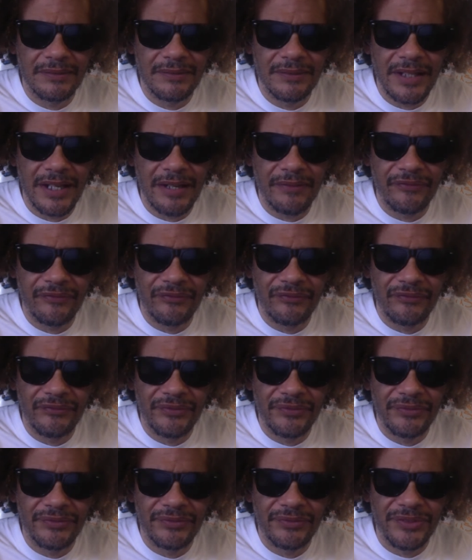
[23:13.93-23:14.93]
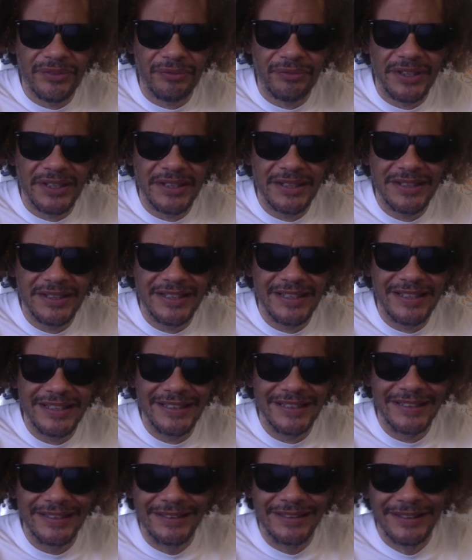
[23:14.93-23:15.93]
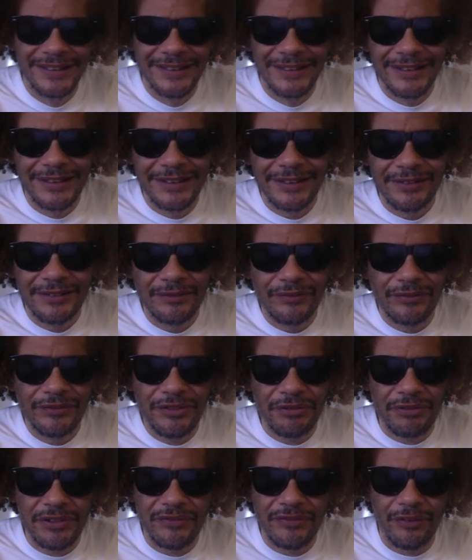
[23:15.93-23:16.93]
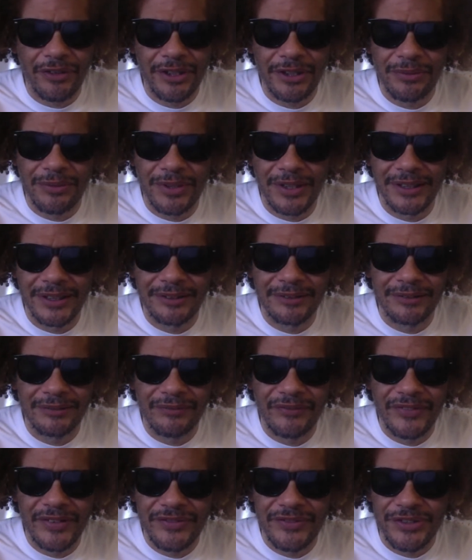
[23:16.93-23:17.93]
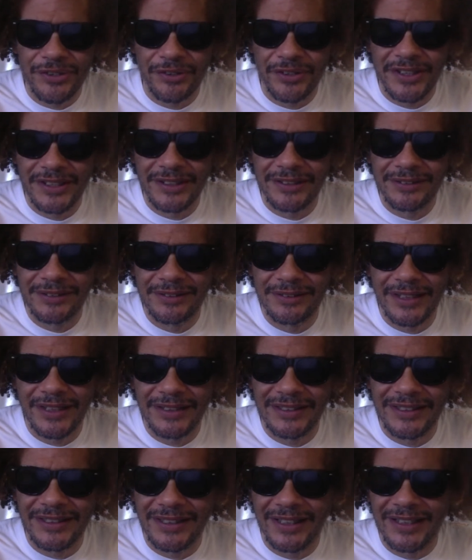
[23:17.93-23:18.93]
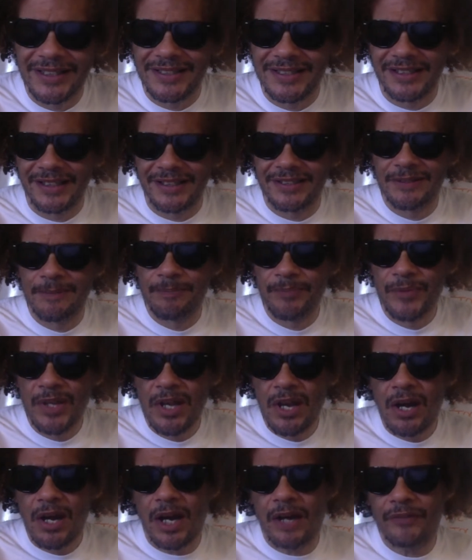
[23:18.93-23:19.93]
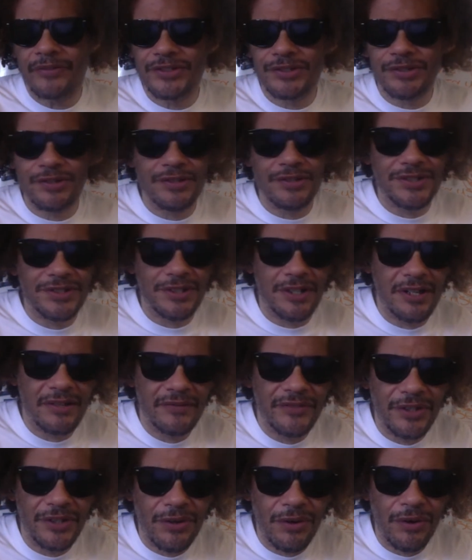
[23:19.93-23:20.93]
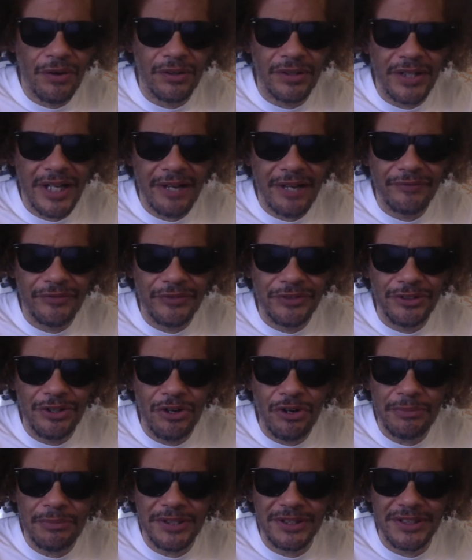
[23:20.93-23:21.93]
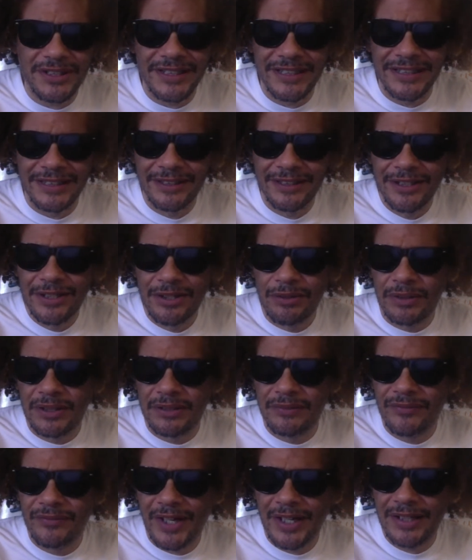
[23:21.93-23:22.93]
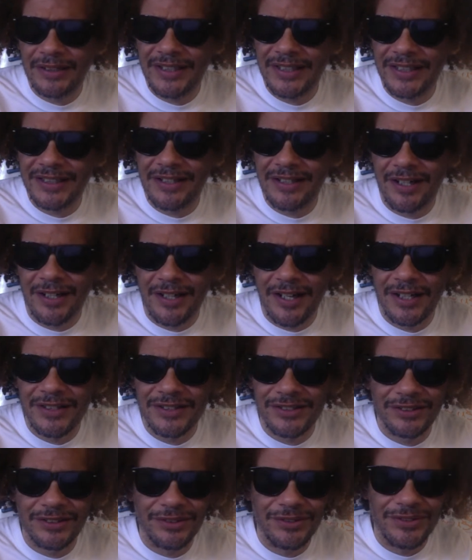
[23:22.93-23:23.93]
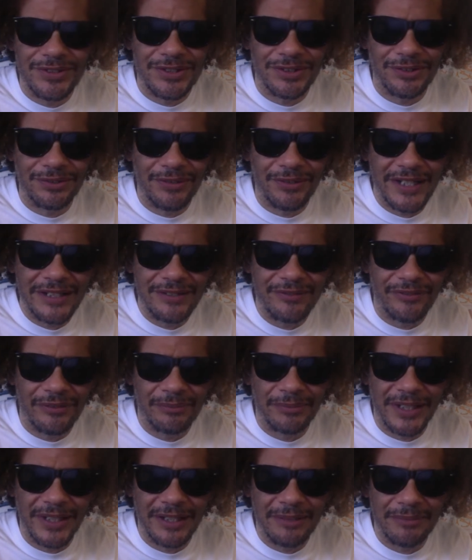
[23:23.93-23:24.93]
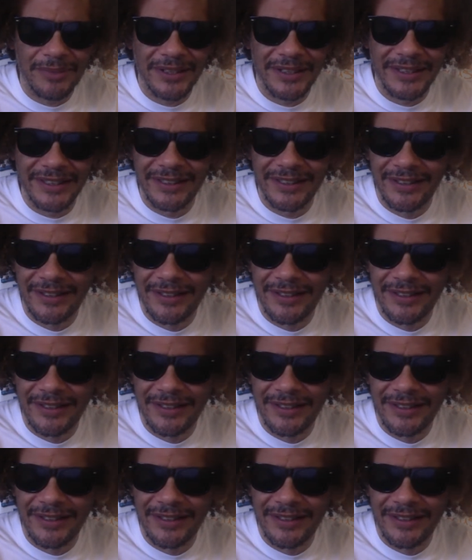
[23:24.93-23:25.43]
F3D 341, 5th Circuit, 1996. Officers of the court have no immunity when violating a constitutional right from liability.